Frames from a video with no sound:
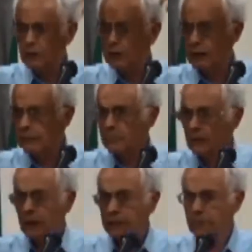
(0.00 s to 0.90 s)
You
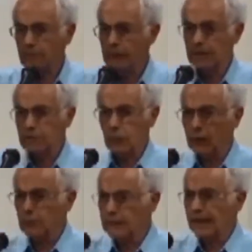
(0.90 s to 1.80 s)
get something is
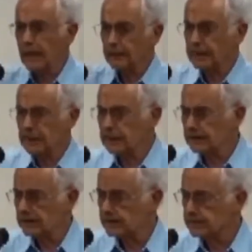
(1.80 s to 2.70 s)
horrible happening
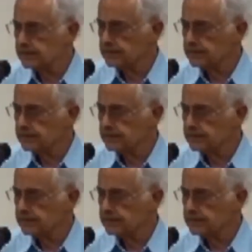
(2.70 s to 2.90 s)
here.